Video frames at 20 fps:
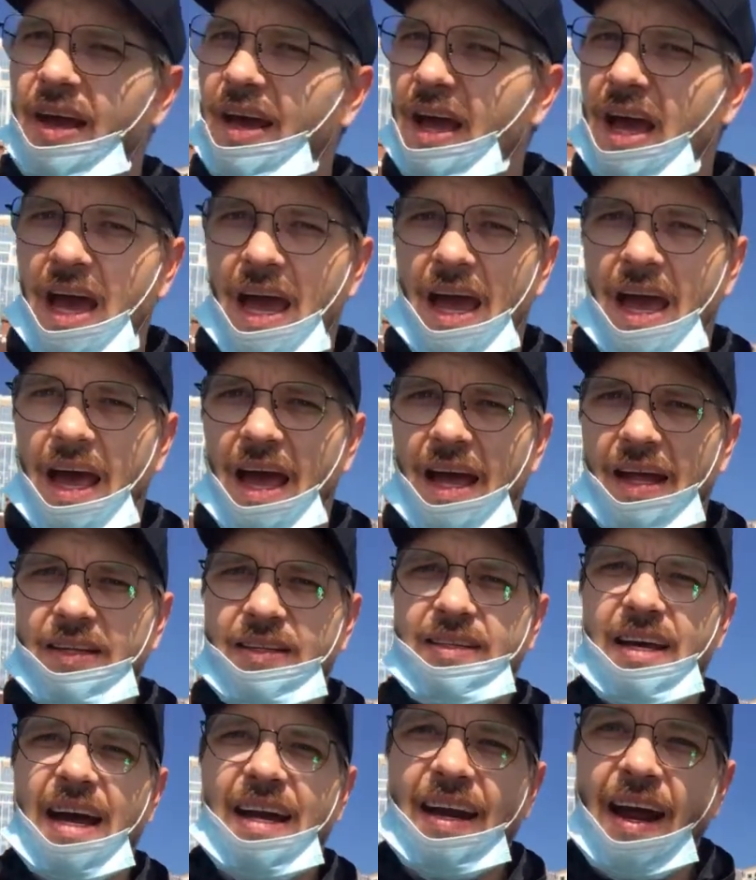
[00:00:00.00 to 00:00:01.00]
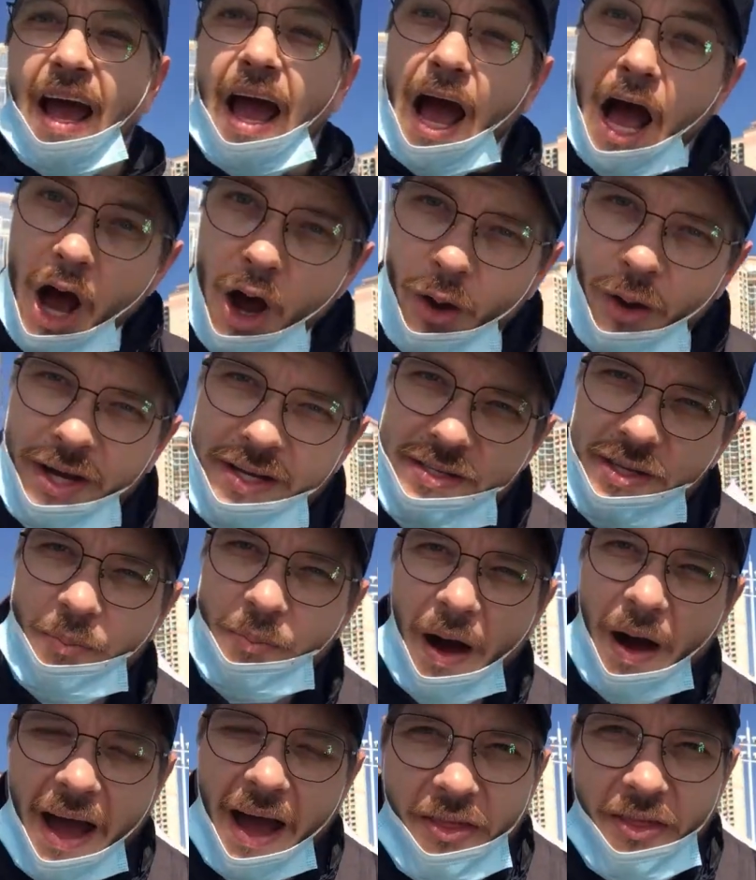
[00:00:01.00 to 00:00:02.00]
and done. Oh, and so
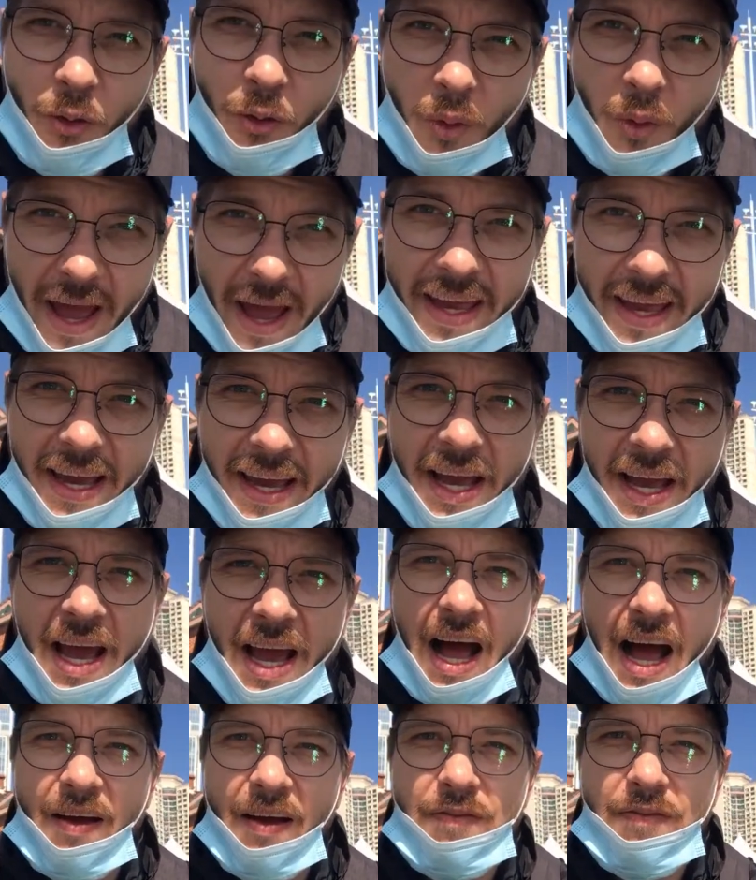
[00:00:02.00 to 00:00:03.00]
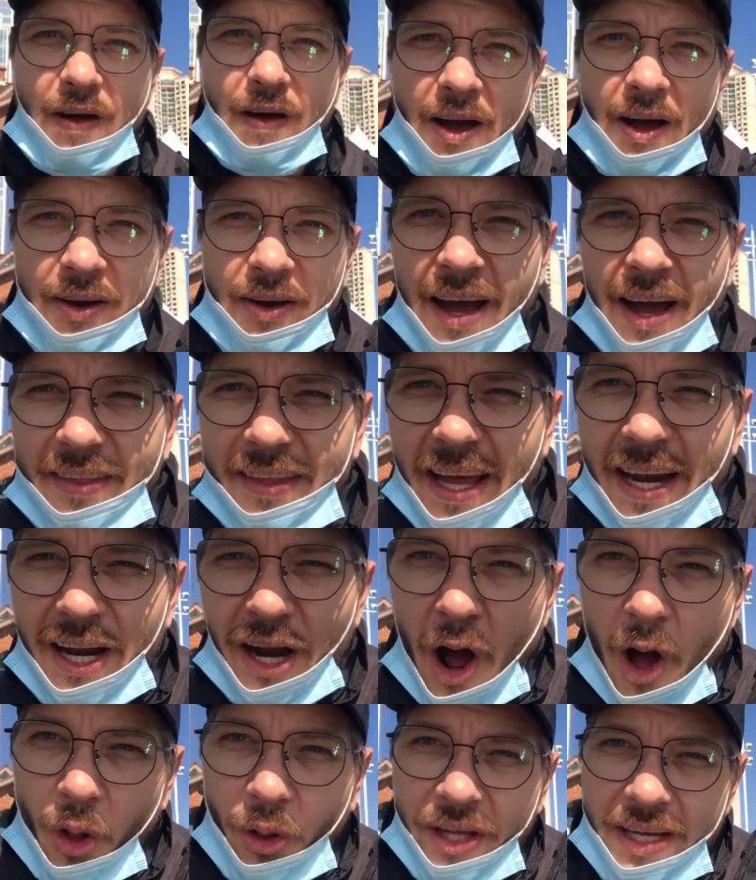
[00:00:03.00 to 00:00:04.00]
by the way, I found out that it
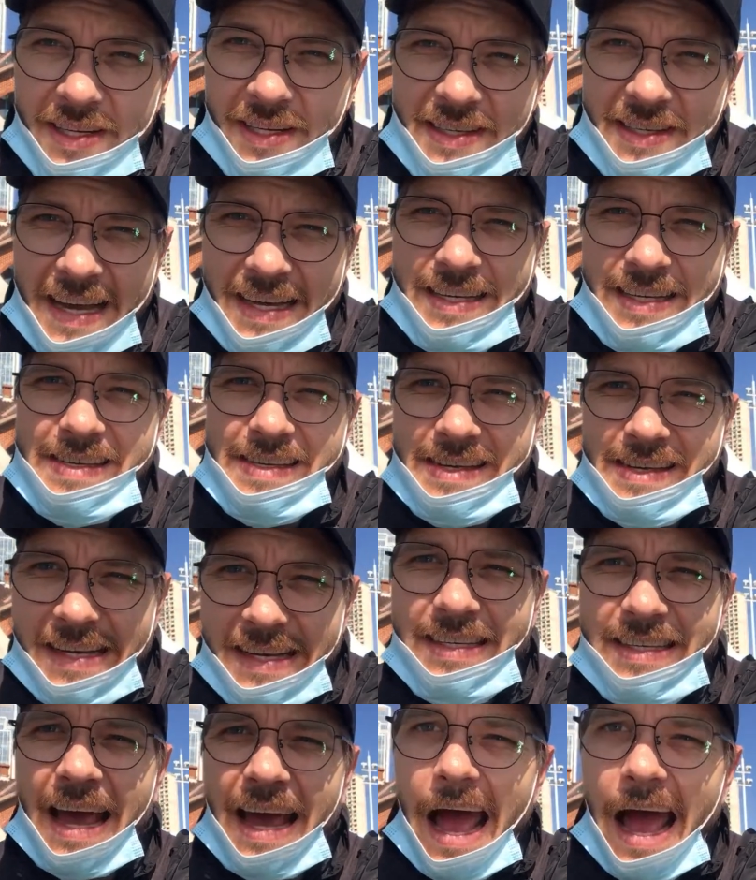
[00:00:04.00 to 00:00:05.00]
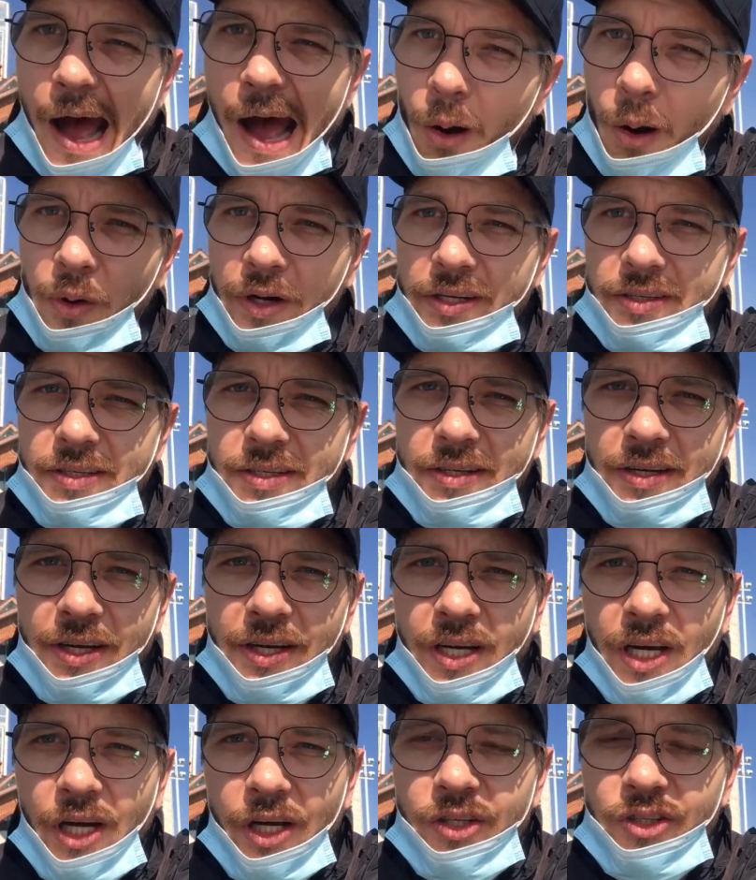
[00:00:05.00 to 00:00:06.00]
only takes 6 hours
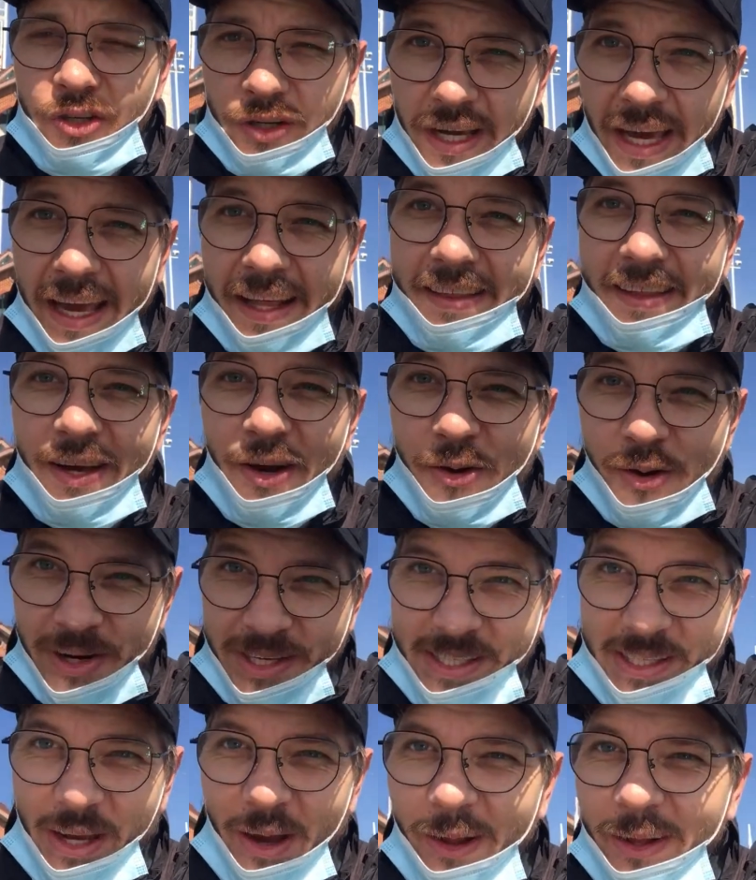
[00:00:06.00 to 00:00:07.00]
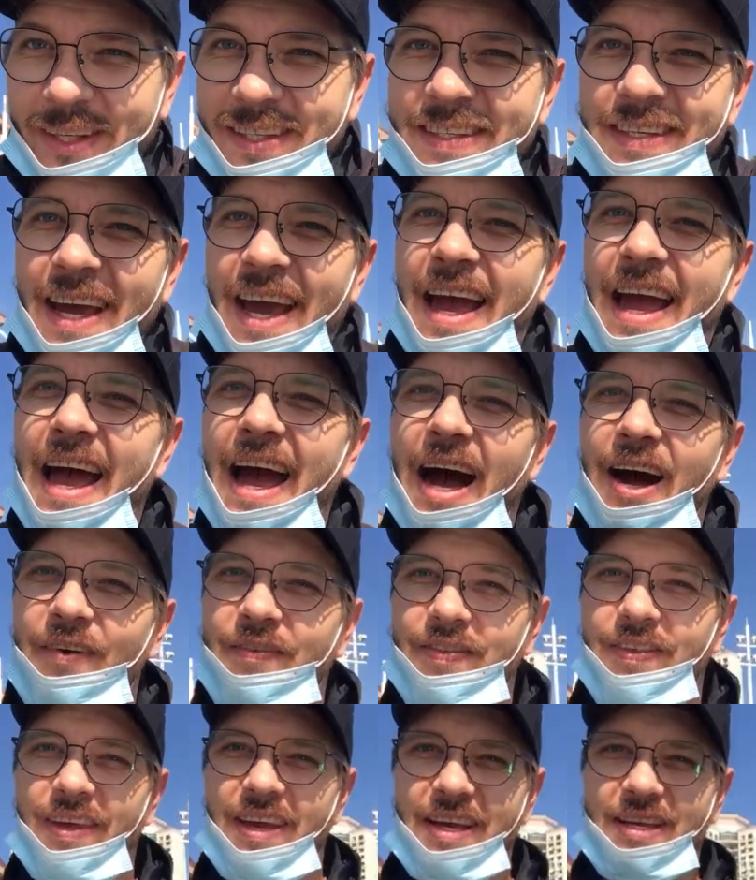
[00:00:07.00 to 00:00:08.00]
to get the results
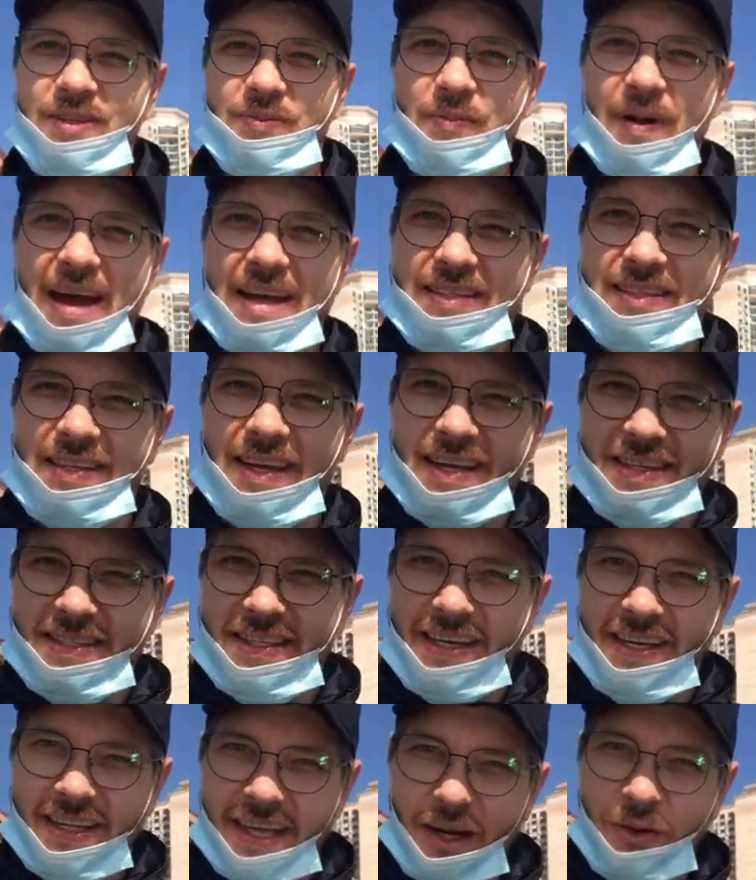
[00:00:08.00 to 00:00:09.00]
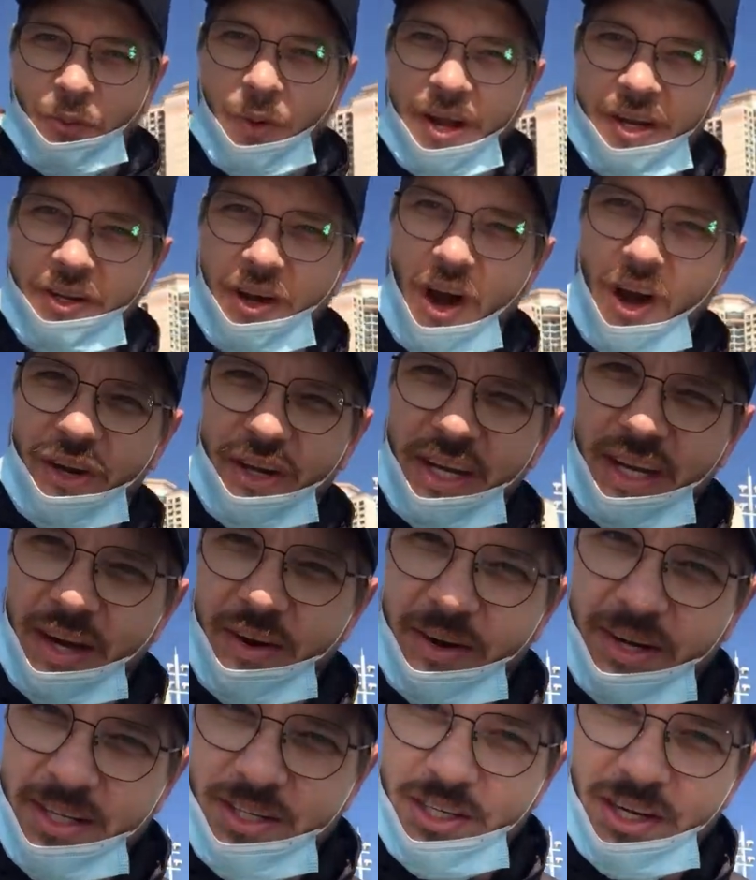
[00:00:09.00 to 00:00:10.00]
of these mass testing that went on
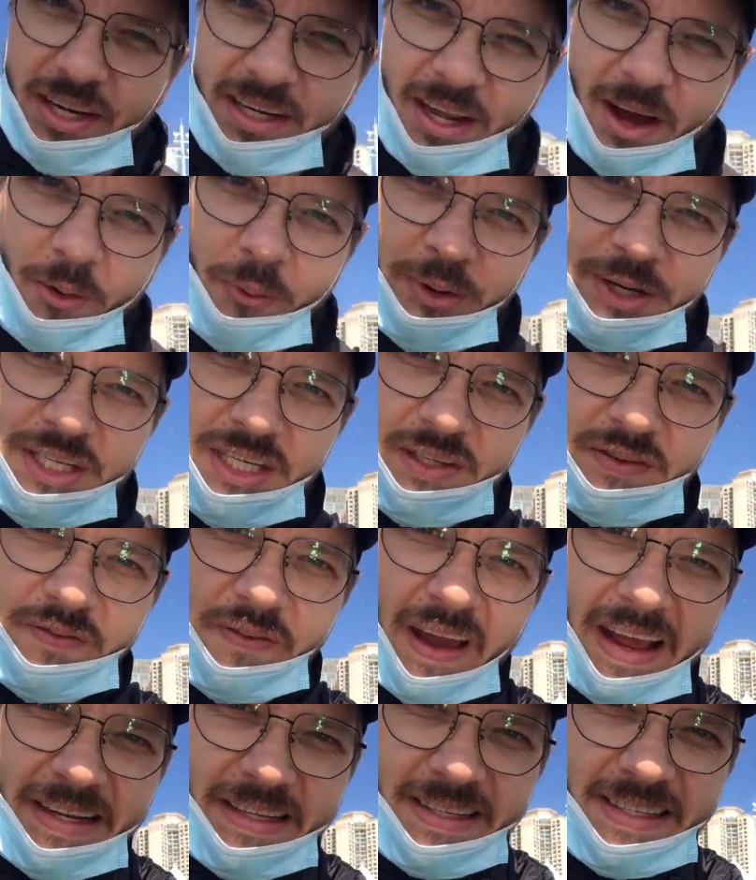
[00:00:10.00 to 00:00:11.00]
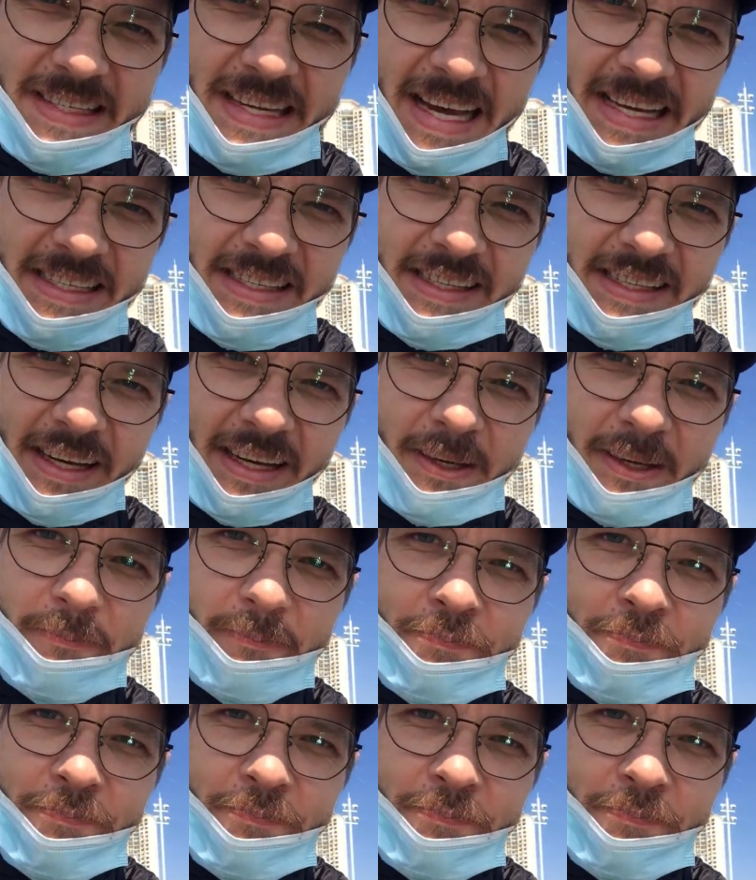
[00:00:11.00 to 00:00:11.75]
here in Qingdao, which is fantastic.